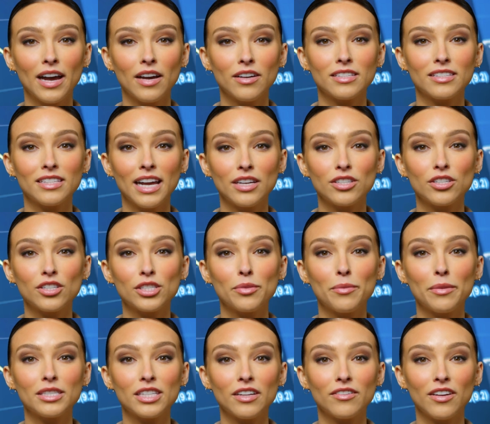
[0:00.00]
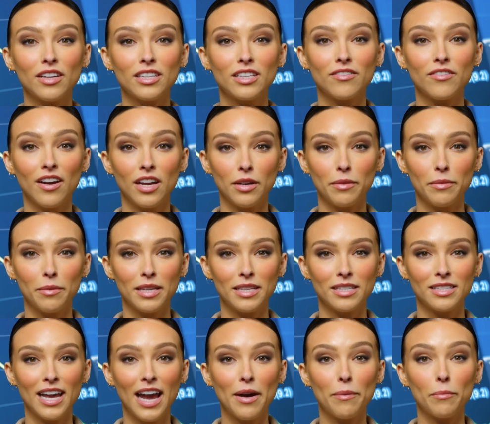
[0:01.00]
on sector-specific
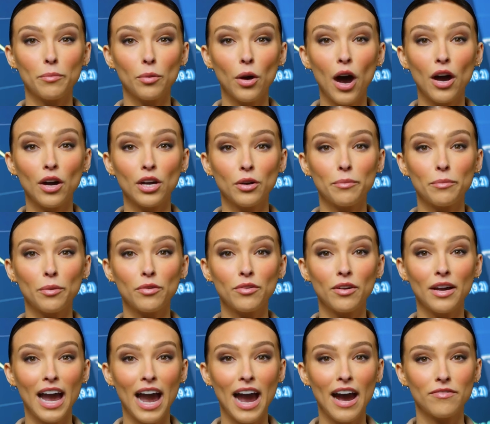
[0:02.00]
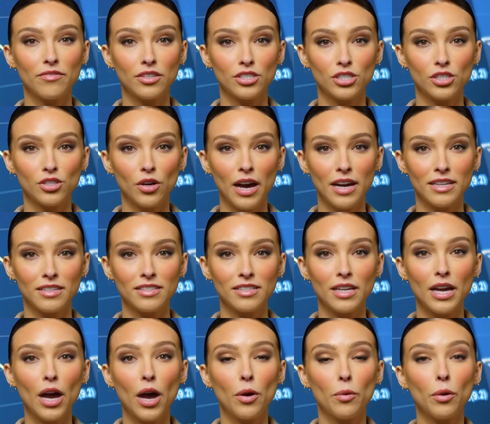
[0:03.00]
developments and broader moving average trends
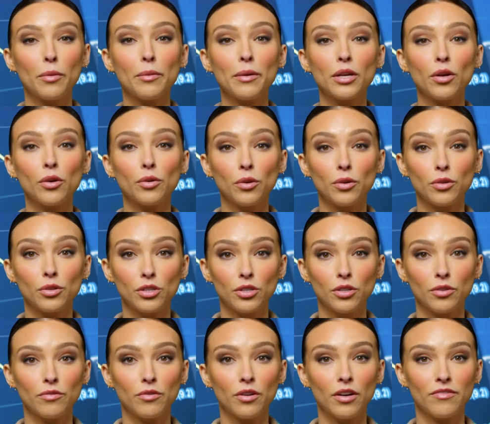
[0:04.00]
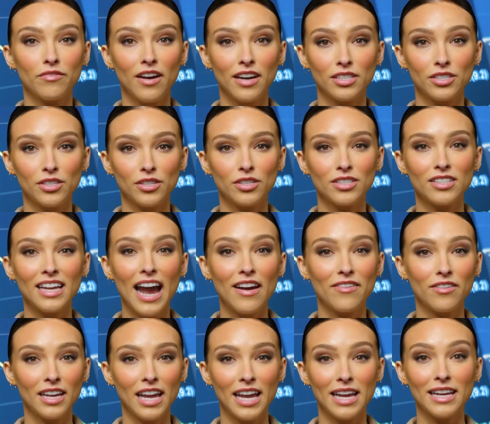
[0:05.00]
will be crucial for investors
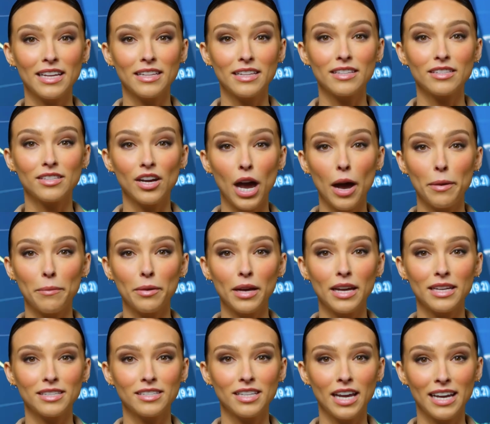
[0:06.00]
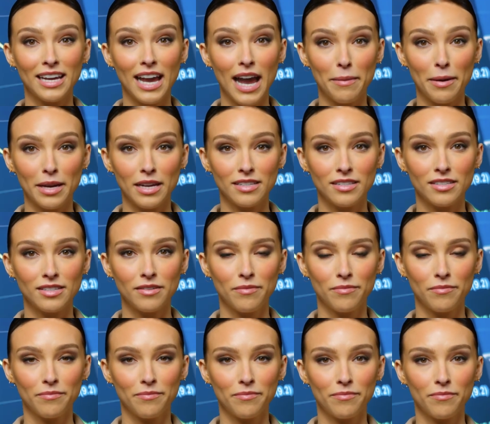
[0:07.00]
navigating these complex dynamics.
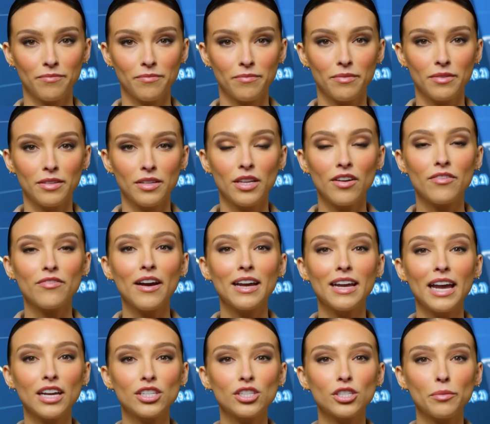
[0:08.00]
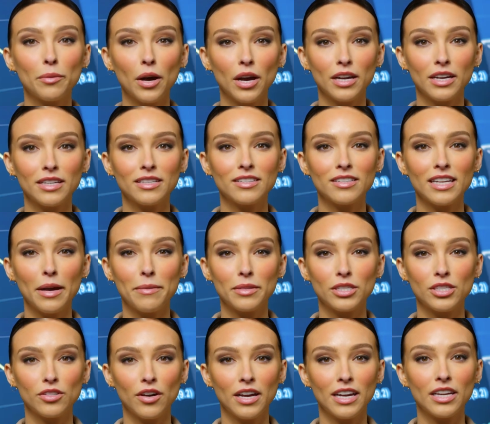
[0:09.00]
The financial markets
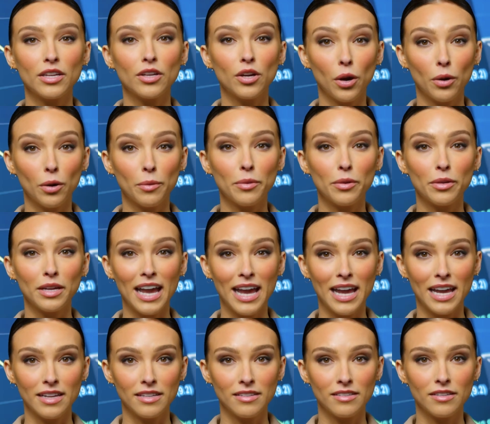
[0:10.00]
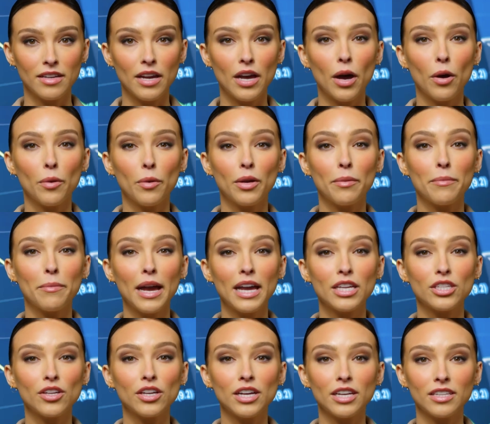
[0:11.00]
demonstrated notable gains, with
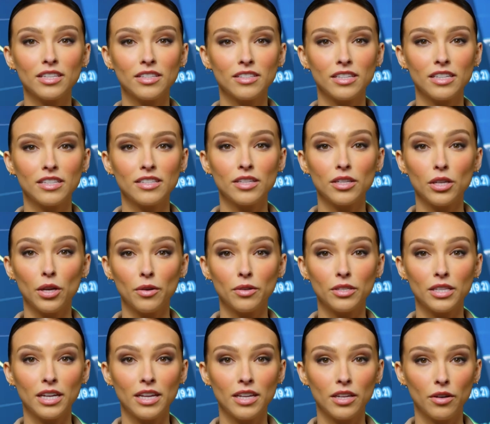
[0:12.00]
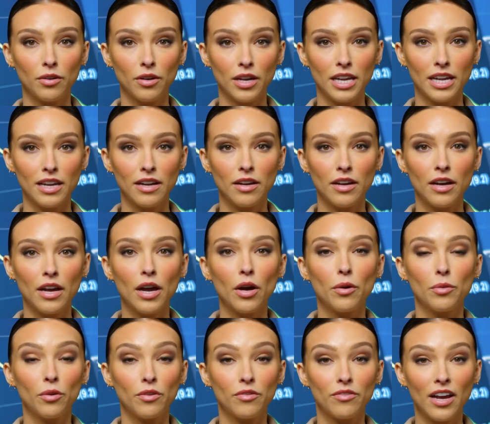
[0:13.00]
major indices closing in the green,
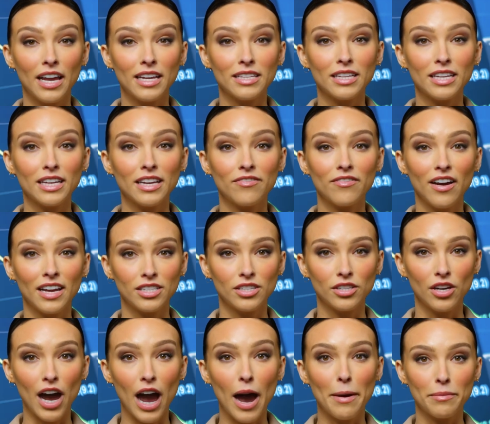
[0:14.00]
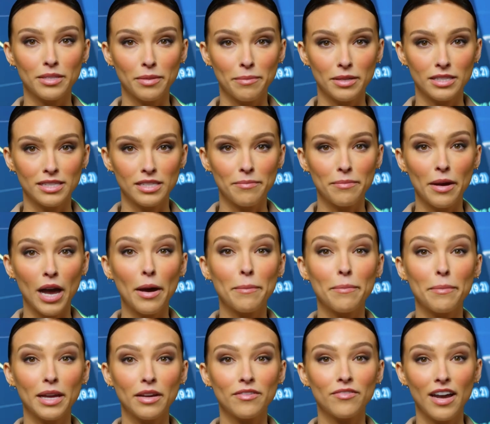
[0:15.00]
reflecting investor optimism
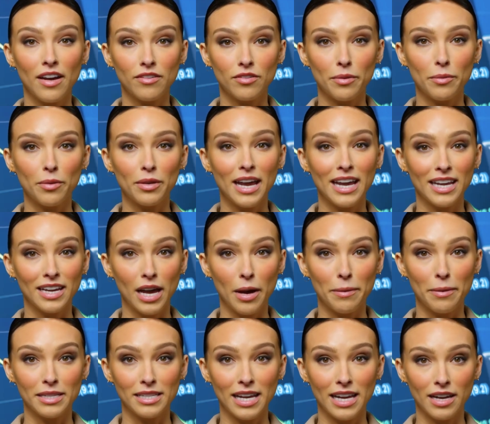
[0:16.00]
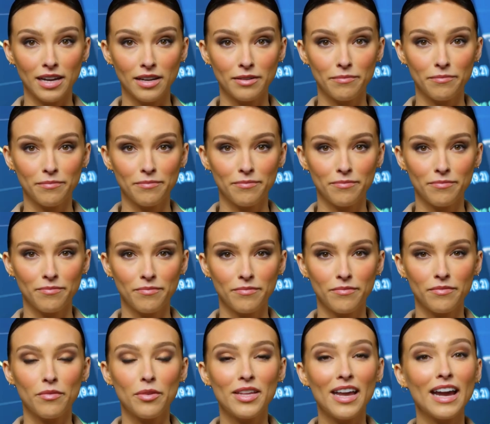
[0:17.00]
amid favorable economic data.
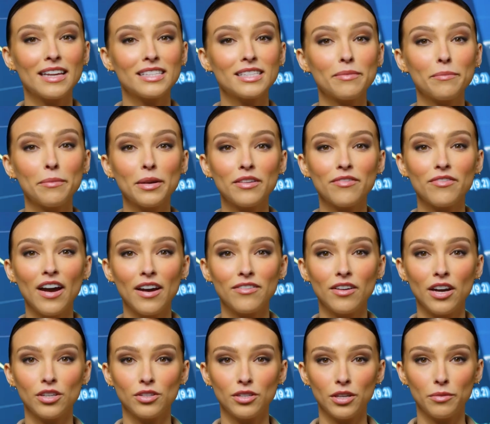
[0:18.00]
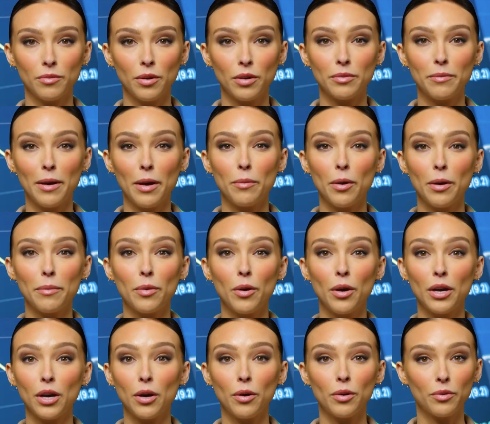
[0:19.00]
The S&P 500 rose by
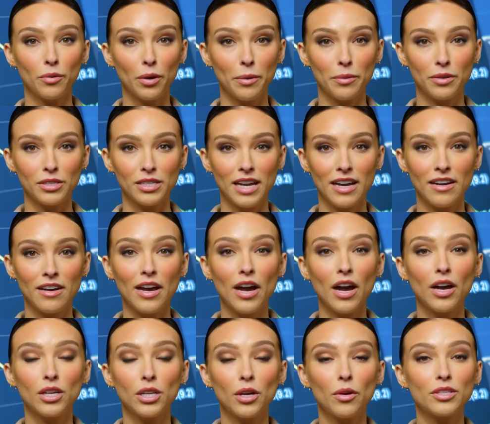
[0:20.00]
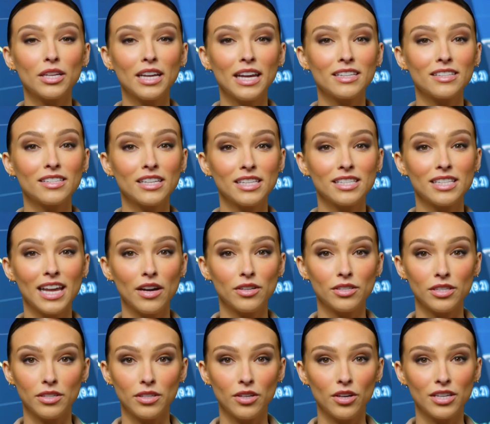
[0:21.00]
1.03%, closing at
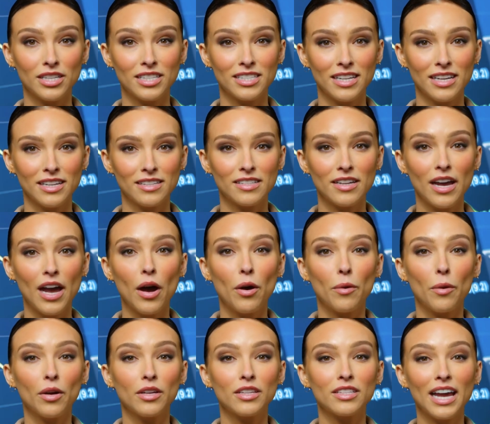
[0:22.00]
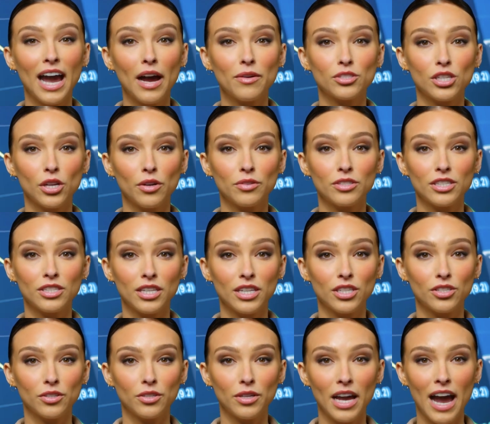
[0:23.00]
6,036, while the Dow Jones
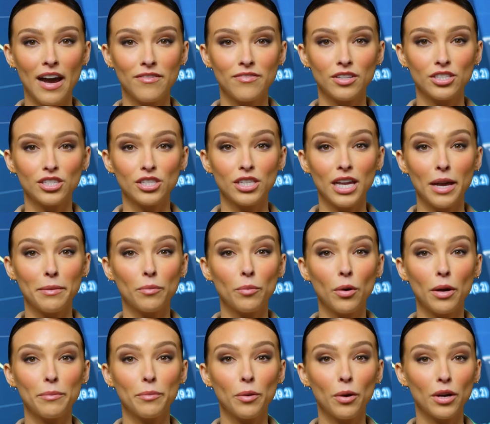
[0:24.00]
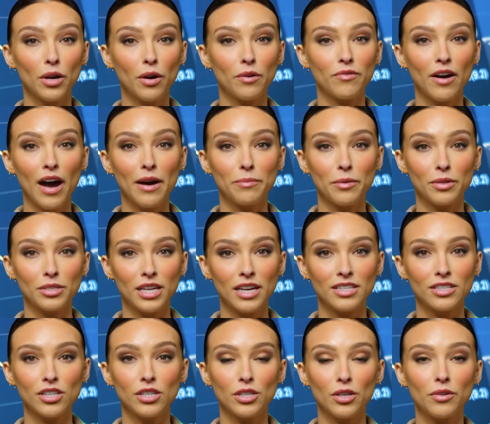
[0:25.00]
Industrial Average climbed 1.05%
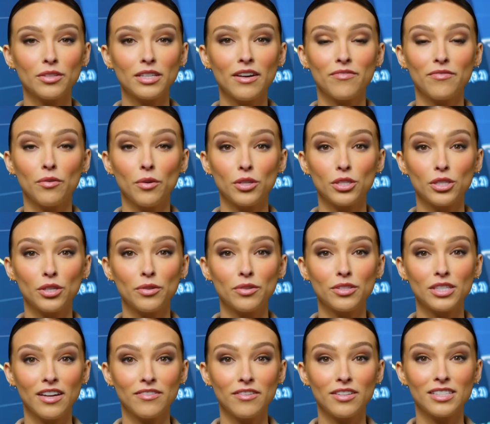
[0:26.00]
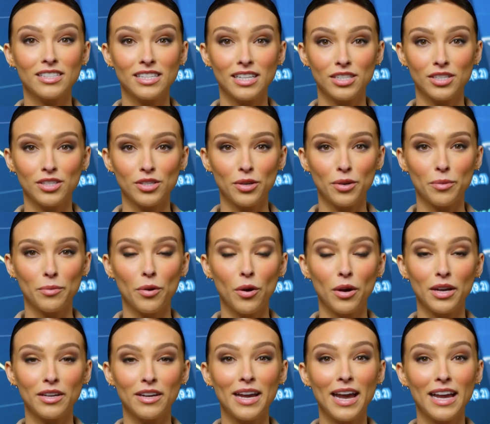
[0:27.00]
to close at
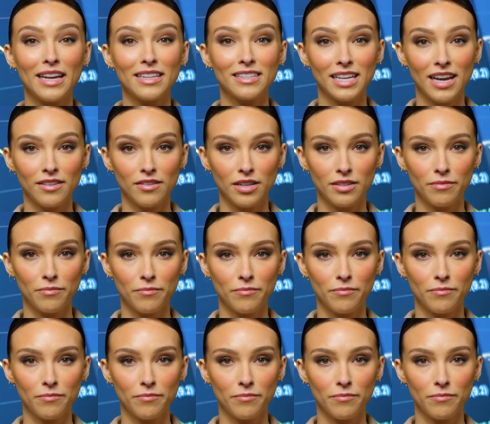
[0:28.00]
42762.87.